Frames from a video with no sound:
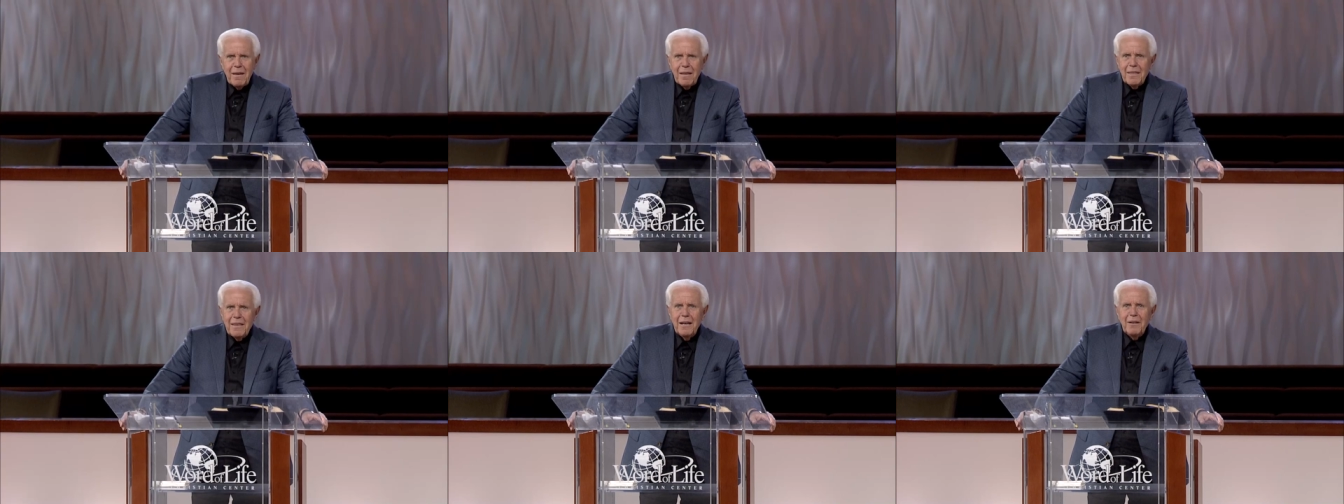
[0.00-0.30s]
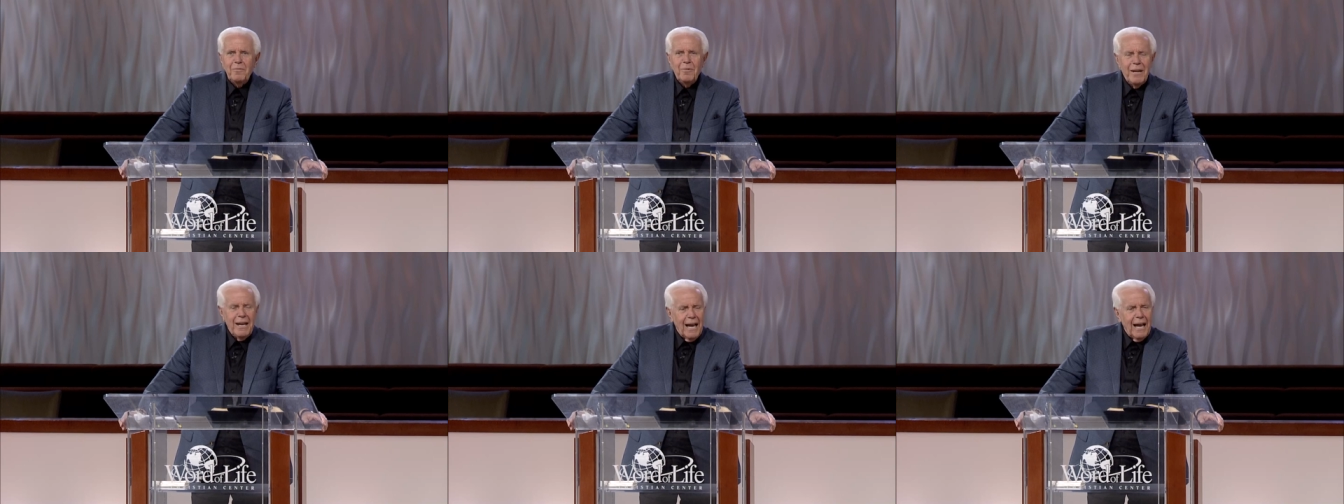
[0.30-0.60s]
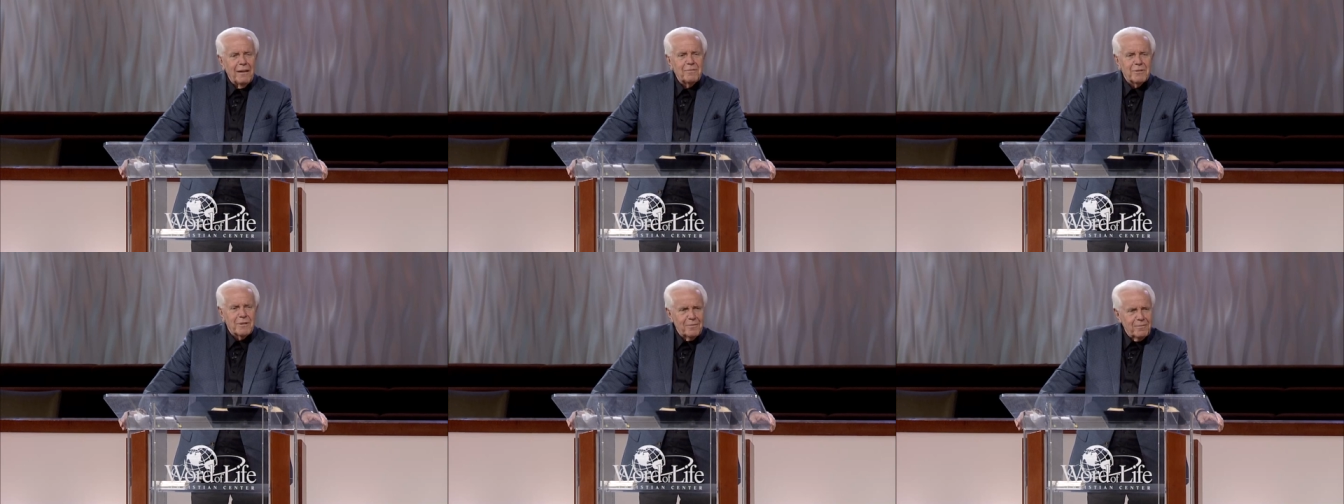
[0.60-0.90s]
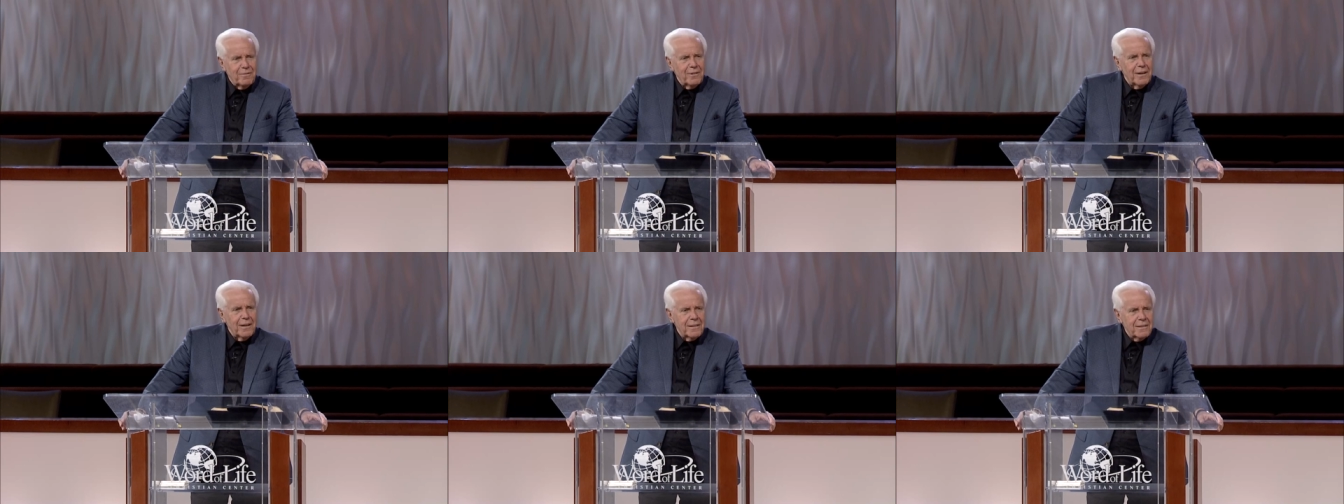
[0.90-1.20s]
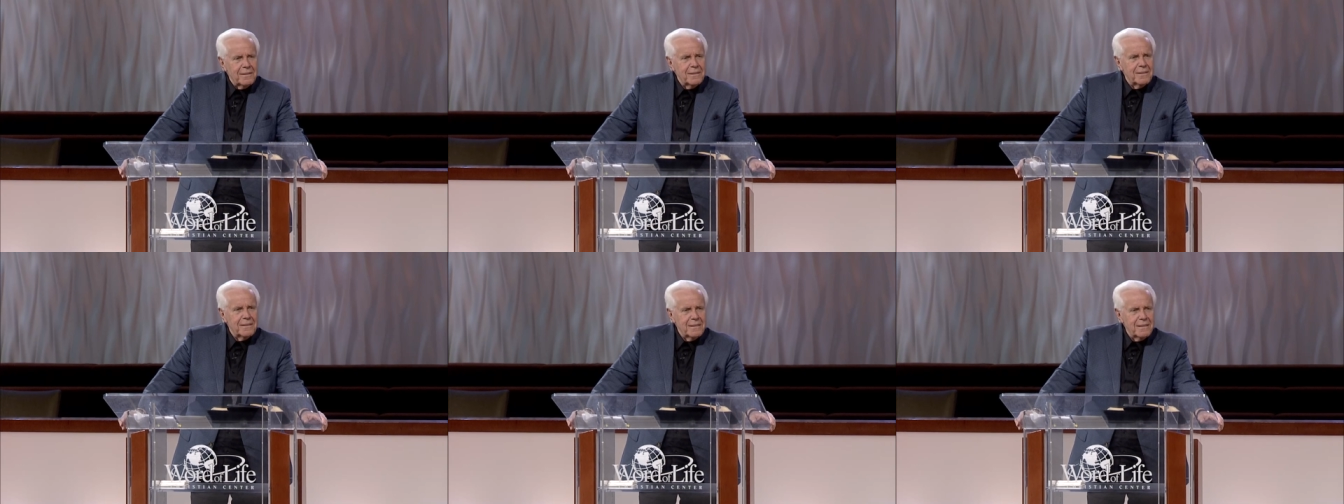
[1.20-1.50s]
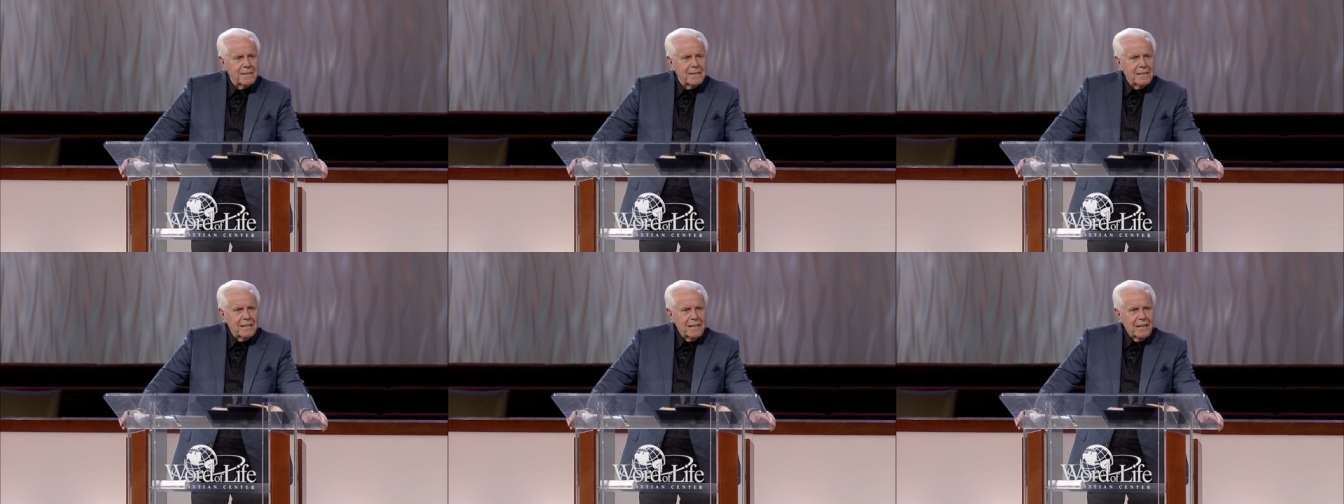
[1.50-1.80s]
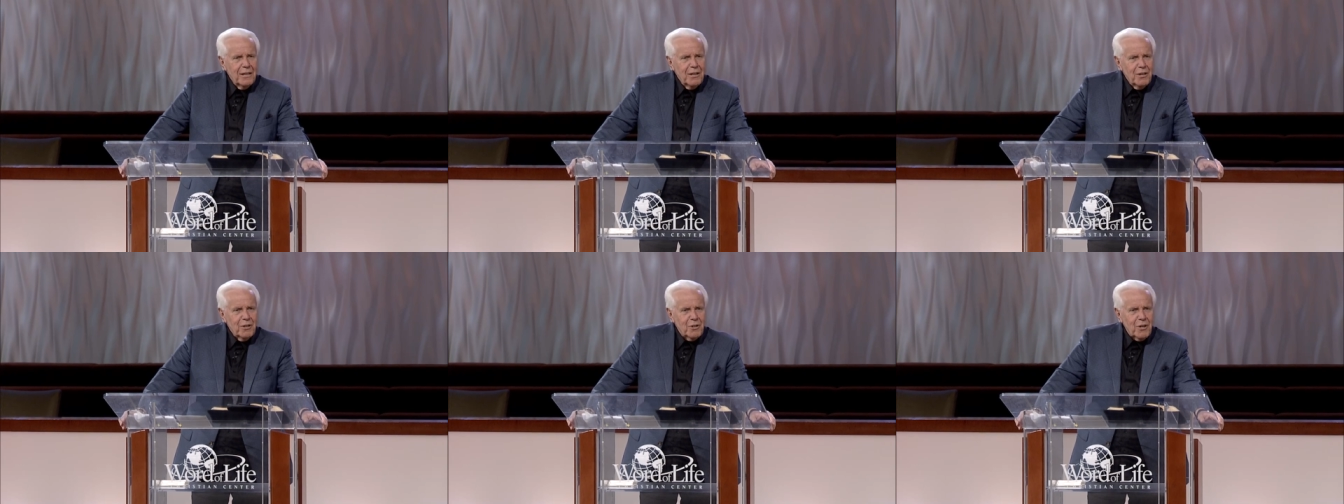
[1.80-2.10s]
Did we have some fun?
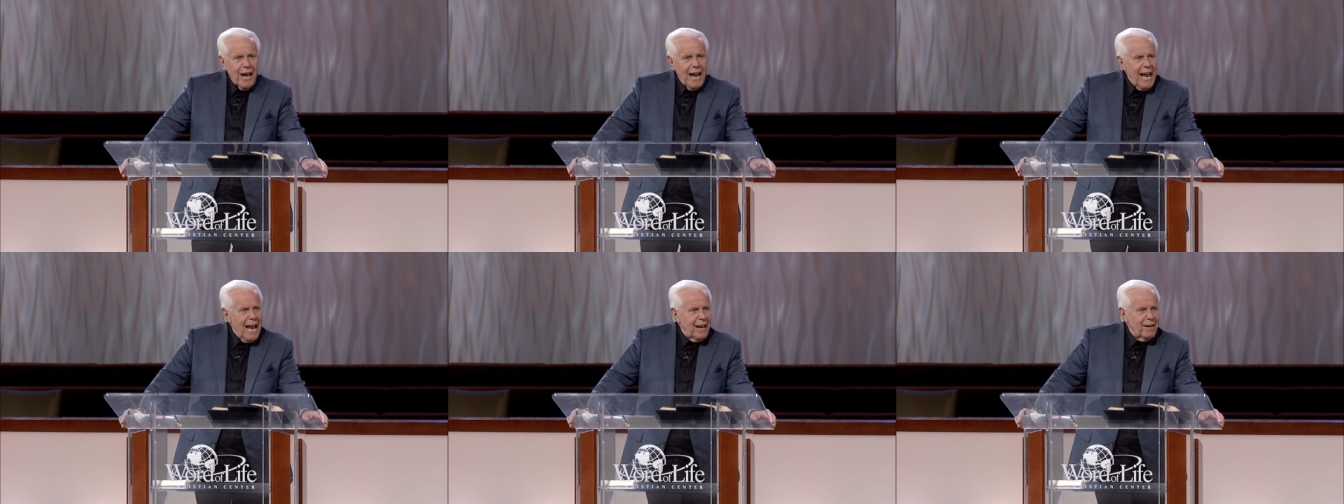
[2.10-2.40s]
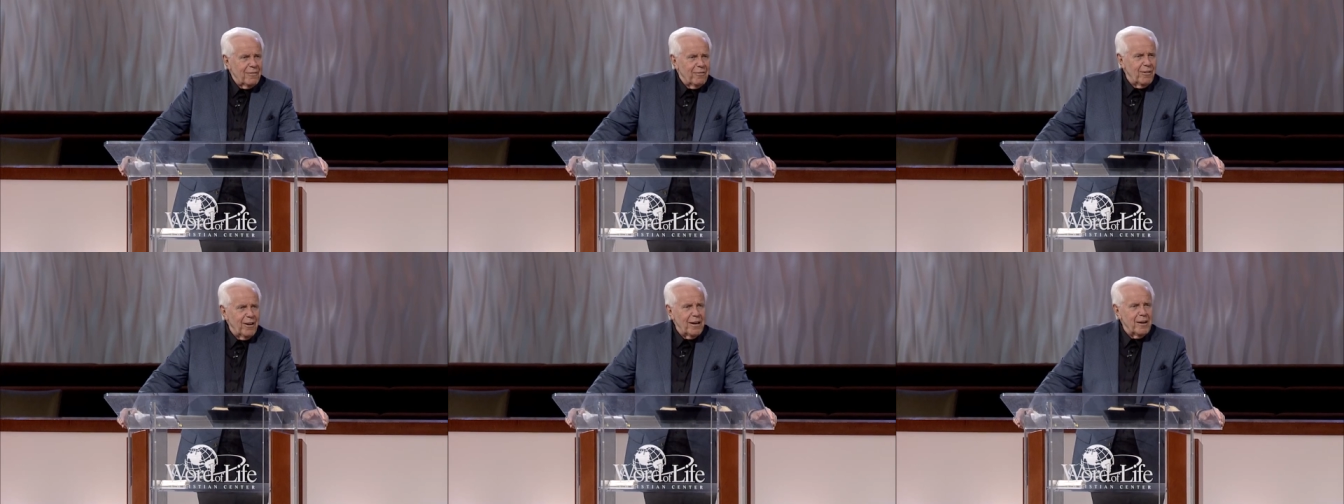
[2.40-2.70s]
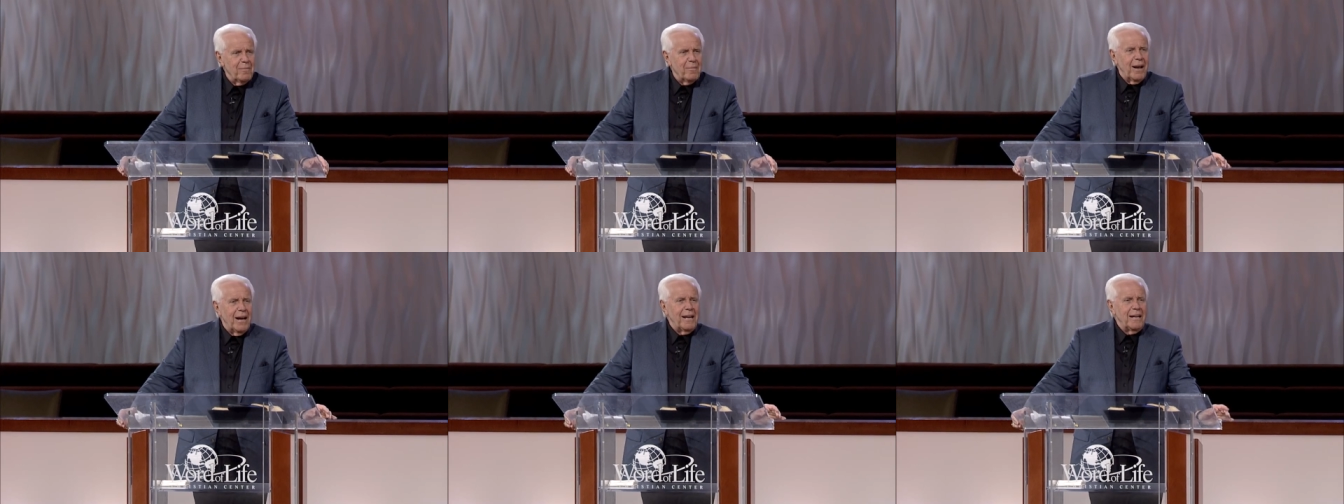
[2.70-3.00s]
So I had a friend of mine,